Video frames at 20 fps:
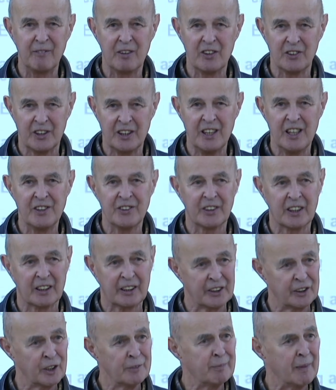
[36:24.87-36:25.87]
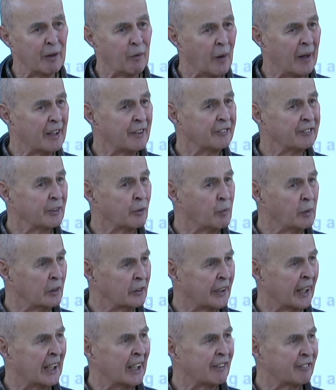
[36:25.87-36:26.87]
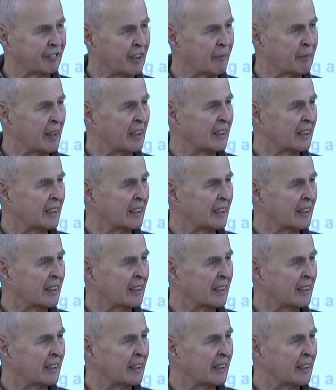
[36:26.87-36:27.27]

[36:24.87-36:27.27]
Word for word: disease that killed my wife and will die from it.